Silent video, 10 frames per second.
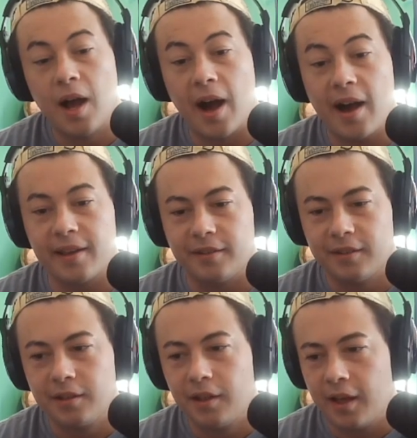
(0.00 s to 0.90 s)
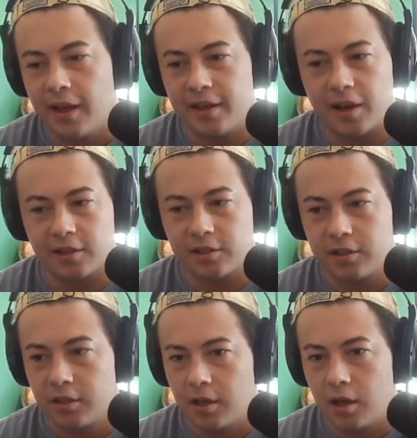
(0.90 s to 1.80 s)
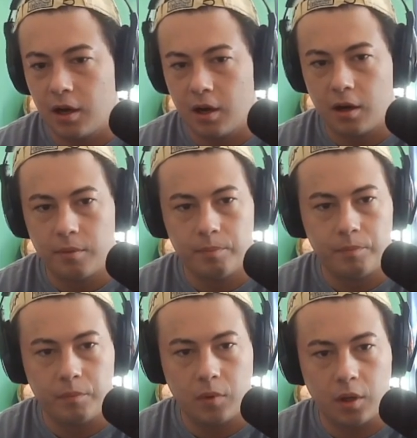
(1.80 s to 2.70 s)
Hi. Hey guys. Soccer,